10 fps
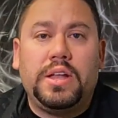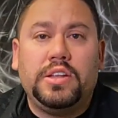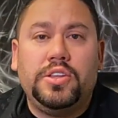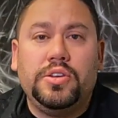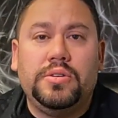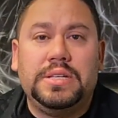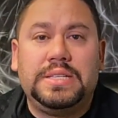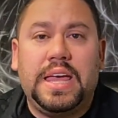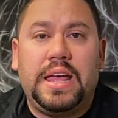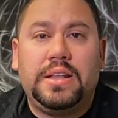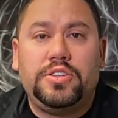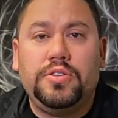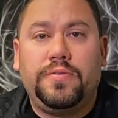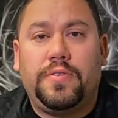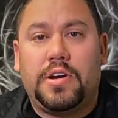wanna do is get
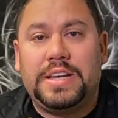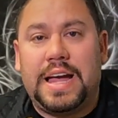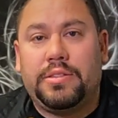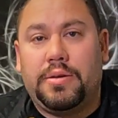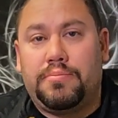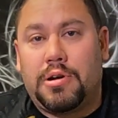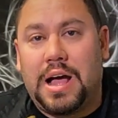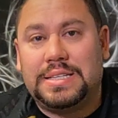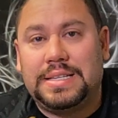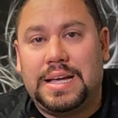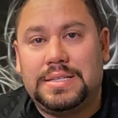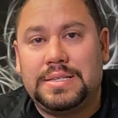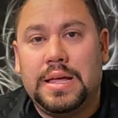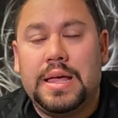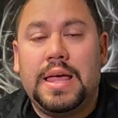too far down the process